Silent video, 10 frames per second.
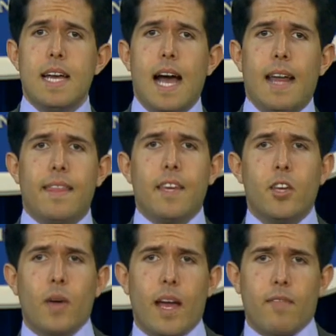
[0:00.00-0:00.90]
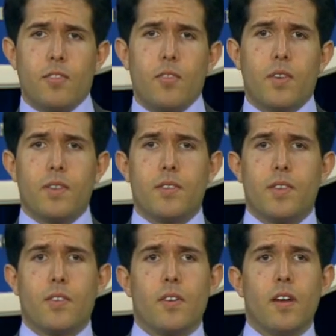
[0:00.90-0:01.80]
I think you have to
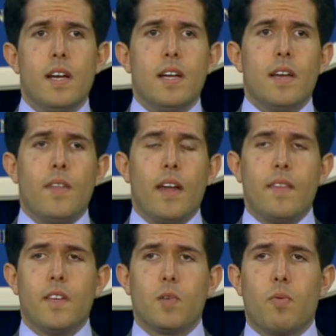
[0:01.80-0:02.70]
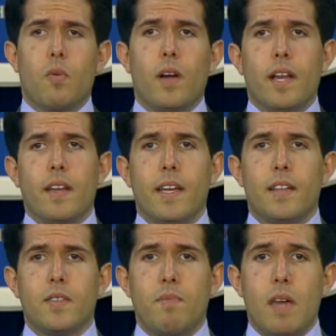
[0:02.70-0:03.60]
consider that at this point
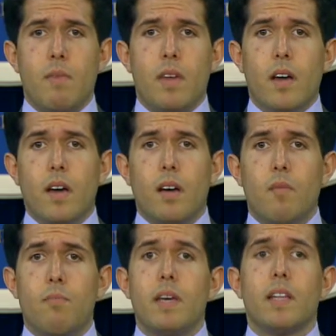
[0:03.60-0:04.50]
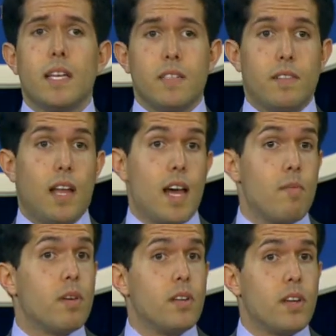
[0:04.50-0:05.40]
it's maybe a bit less of a
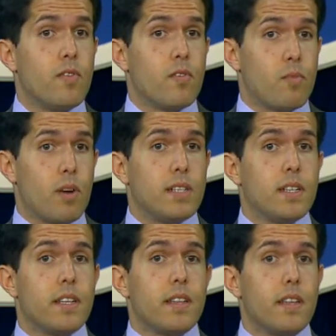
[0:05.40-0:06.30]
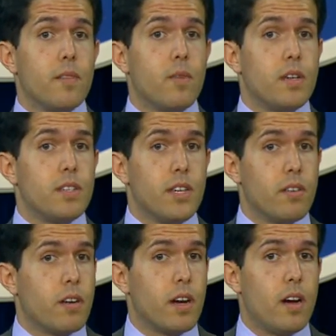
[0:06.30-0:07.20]
liability for the president than it was a
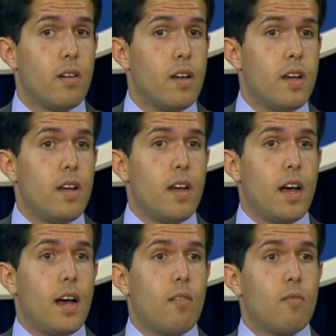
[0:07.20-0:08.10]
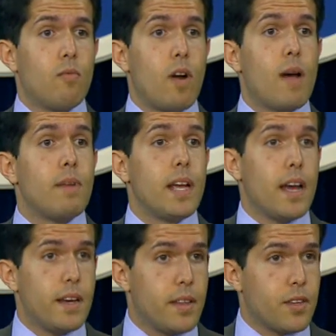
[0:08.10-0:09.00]
year ago. Romney got
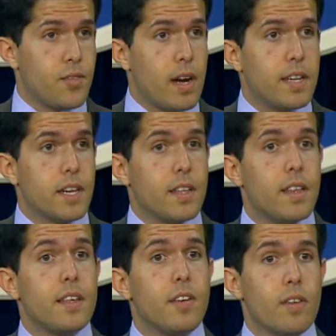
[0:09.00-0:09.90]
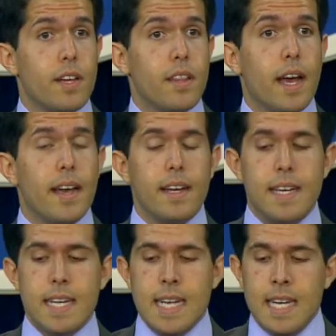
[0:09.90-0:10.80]
into this race on the theory that
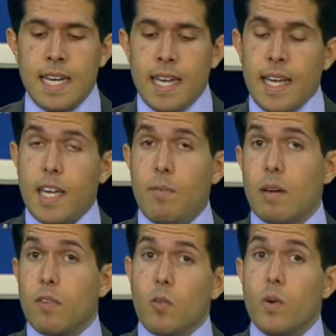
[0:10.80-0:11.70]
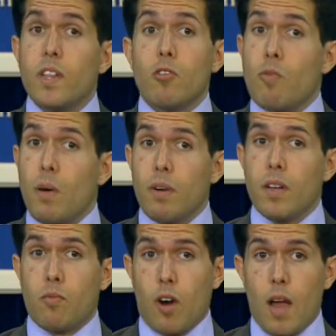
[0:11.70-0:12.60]
he'd be able to win the
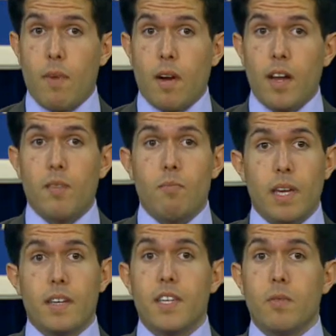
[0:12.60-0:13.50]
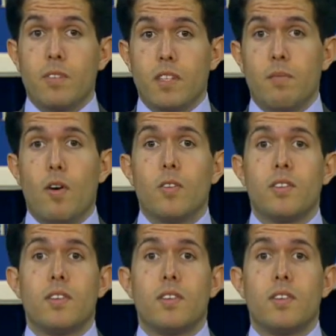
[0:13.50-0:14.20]
Republican primary because he was the